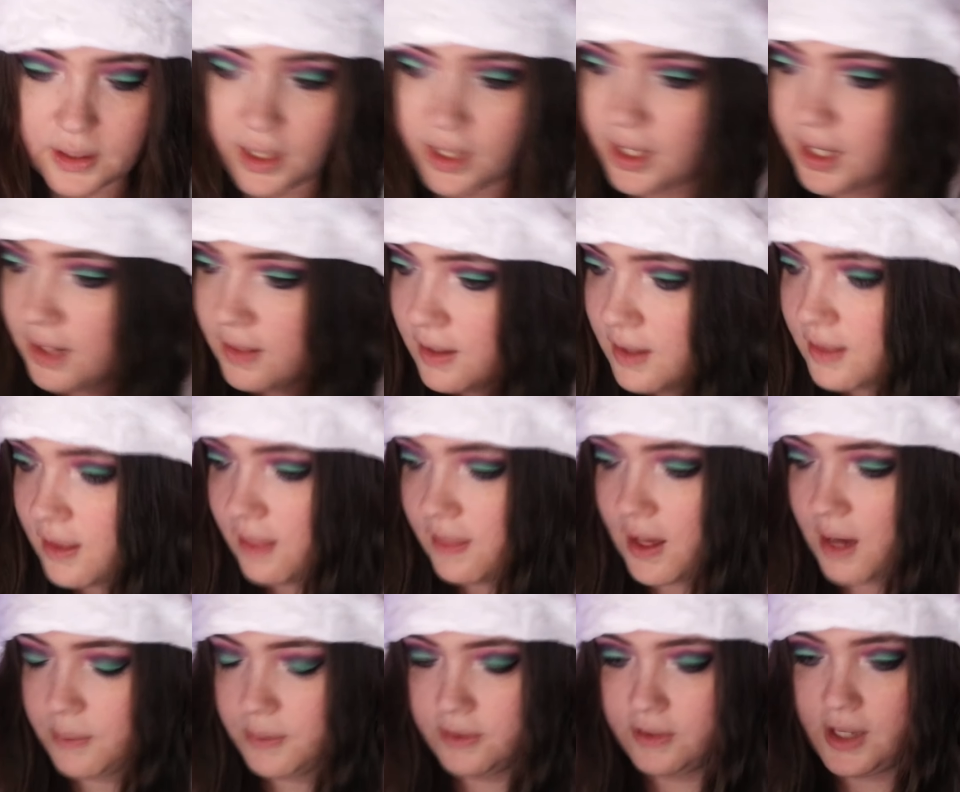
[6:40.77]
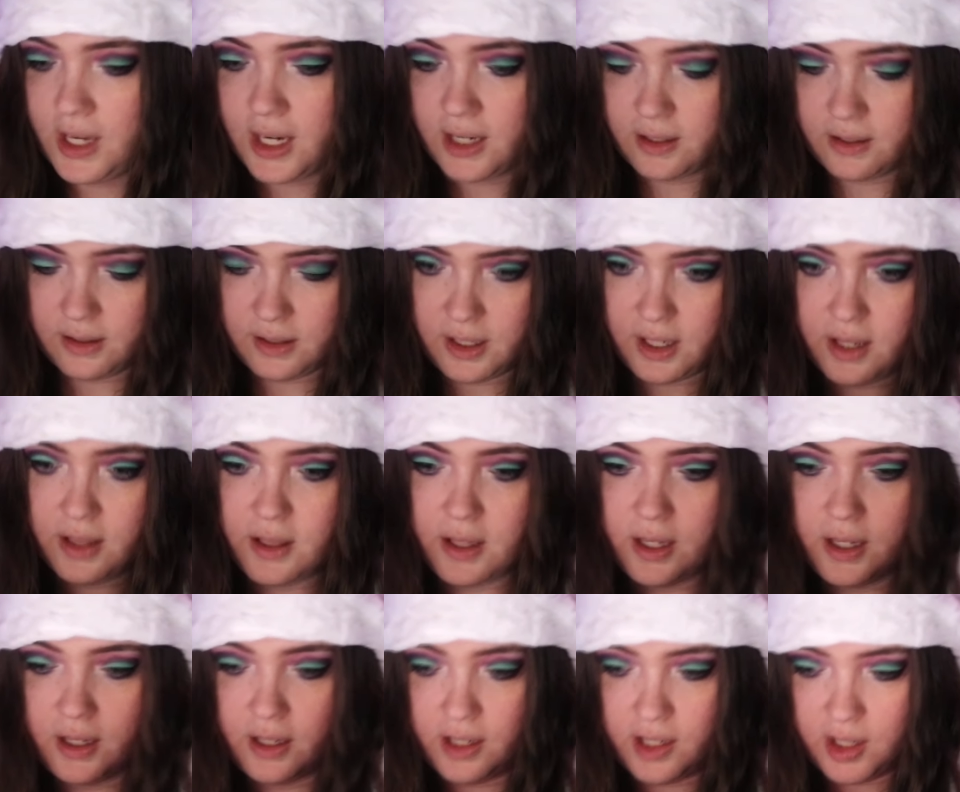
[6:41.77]
And I think that that was it. And
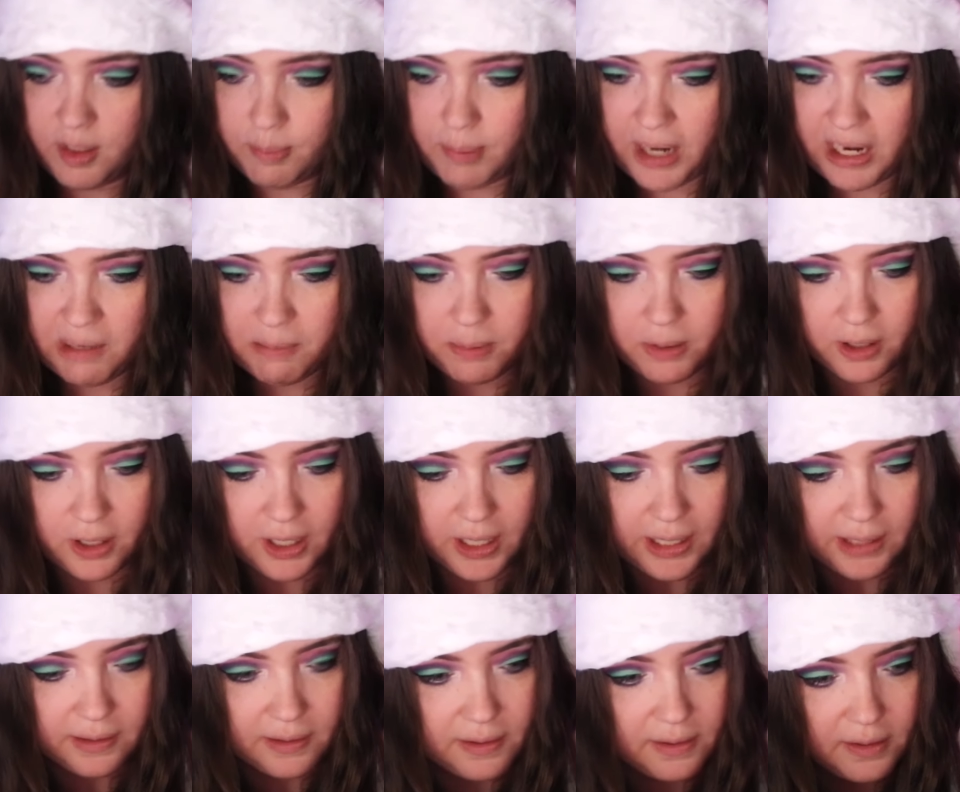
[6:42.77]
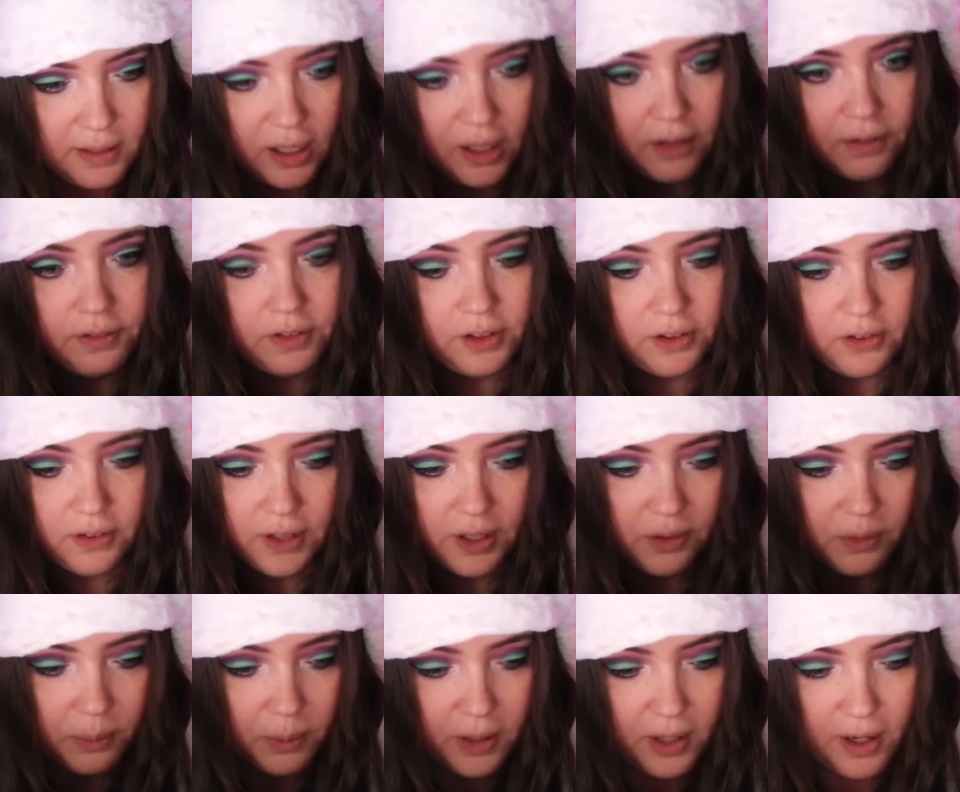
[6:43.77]
then the paper itself just
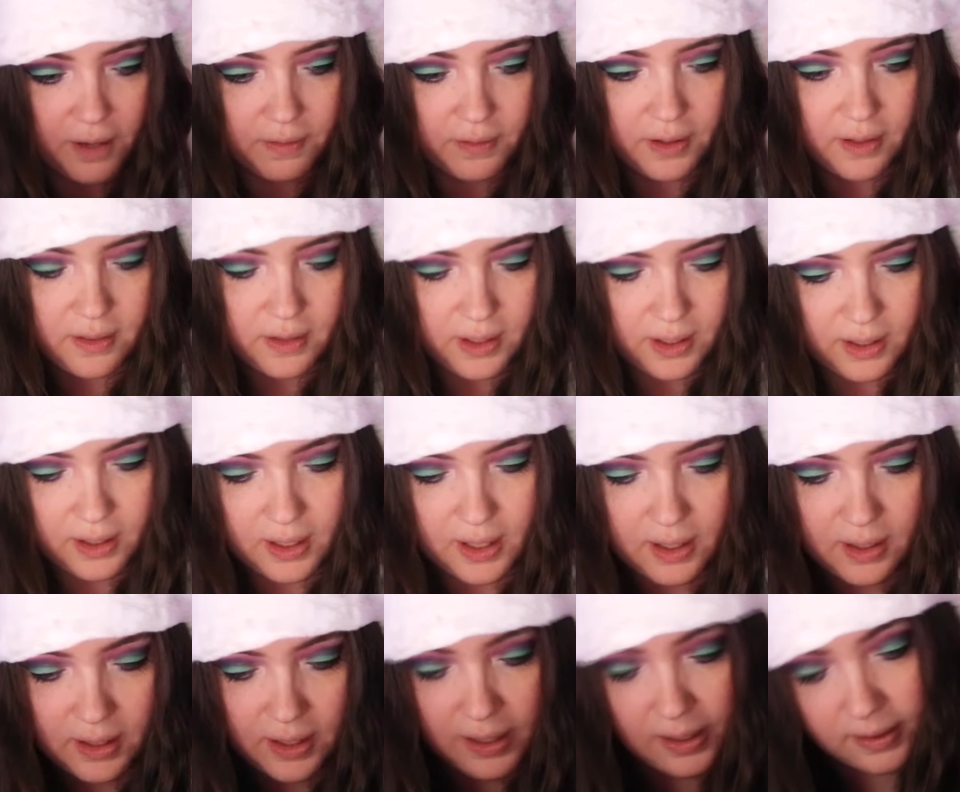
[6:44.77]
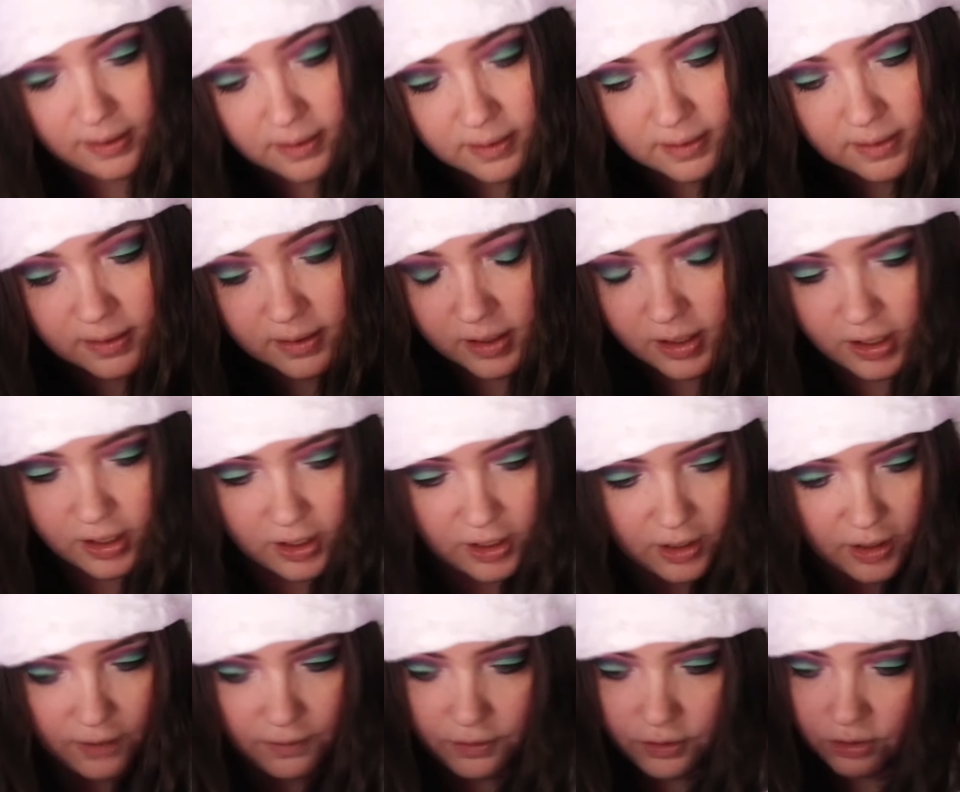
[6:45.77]
says what everything is.
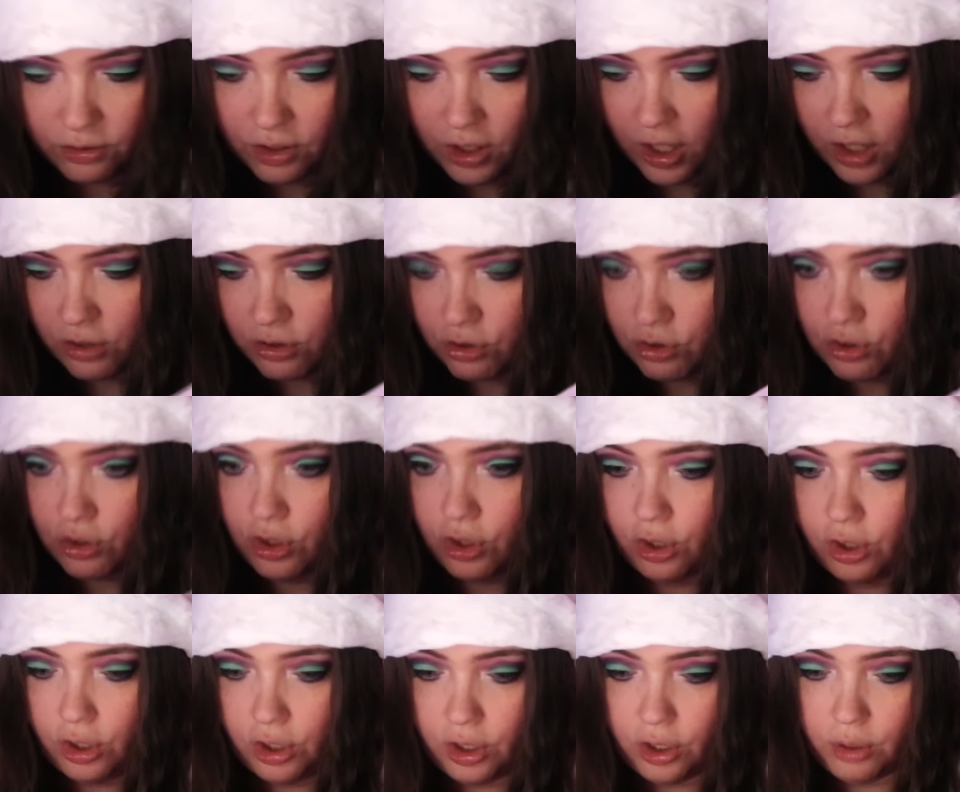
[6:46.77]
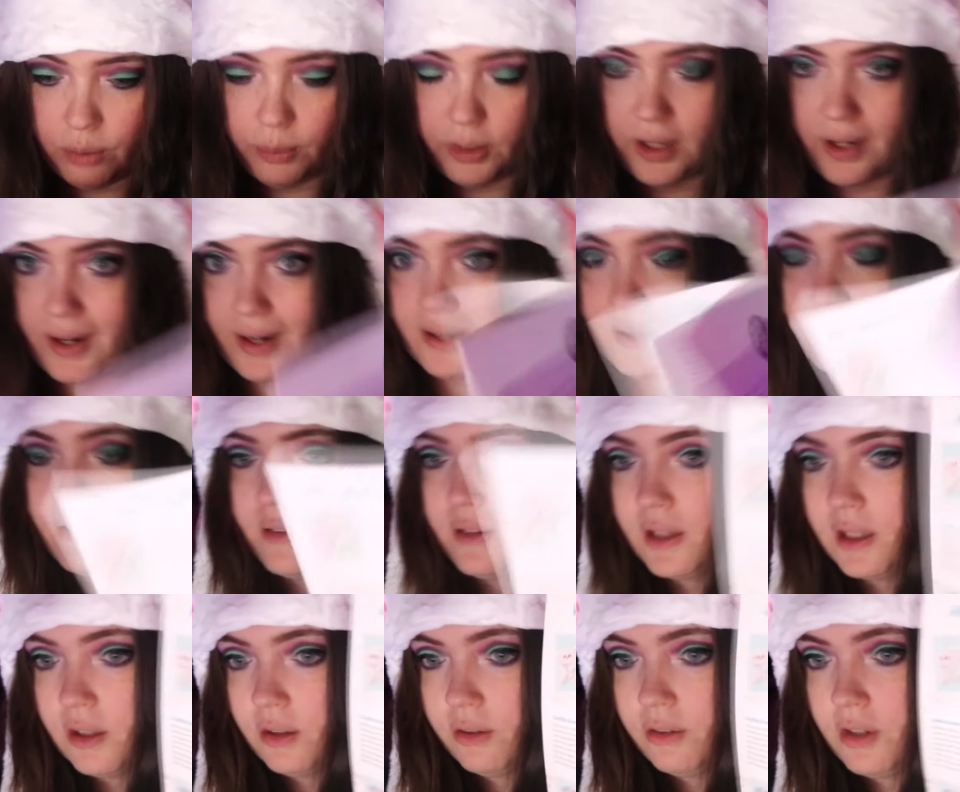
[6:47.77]
If you're not sure what it is,
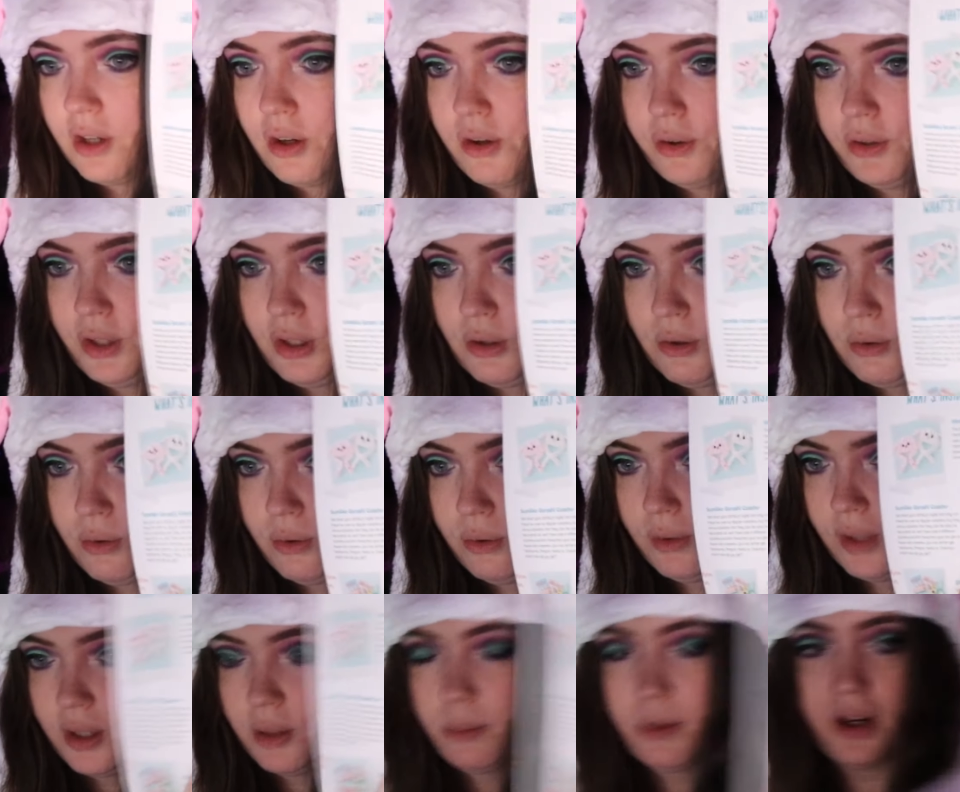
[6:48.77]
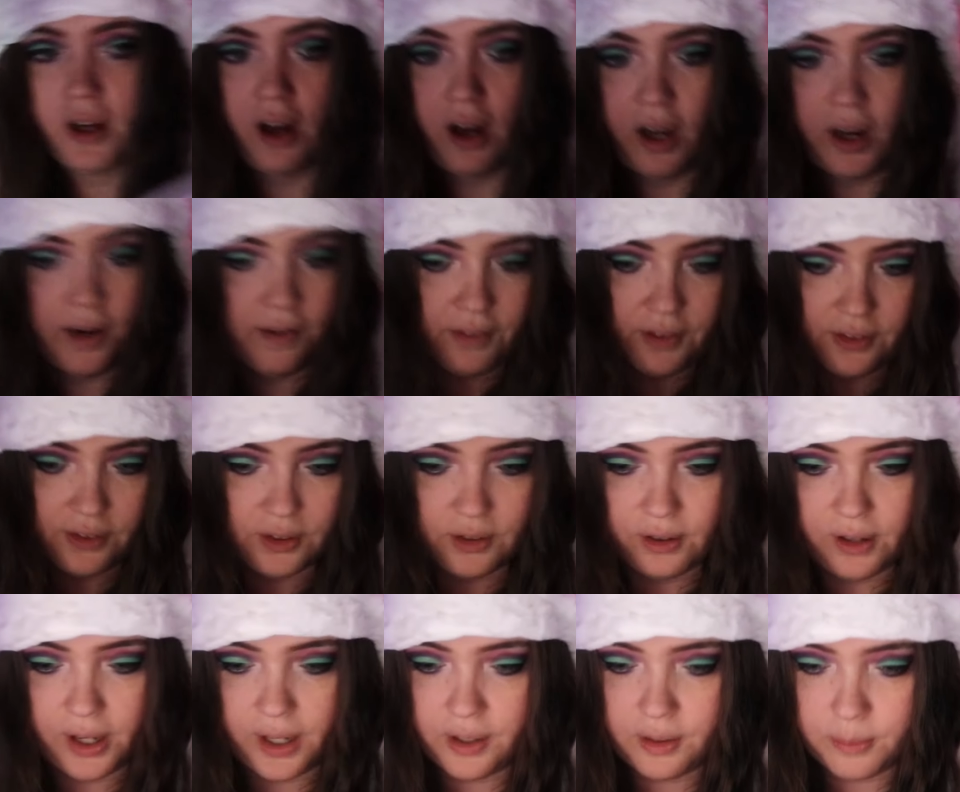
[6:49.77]
it'll tell you like what every
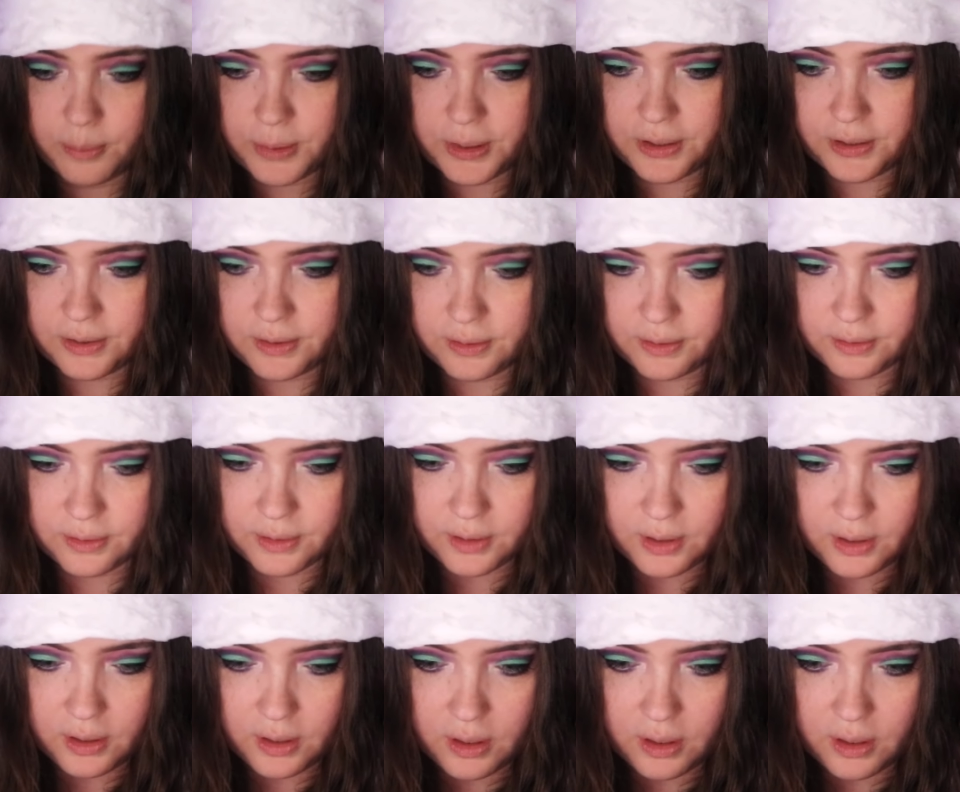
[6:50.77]
single item is.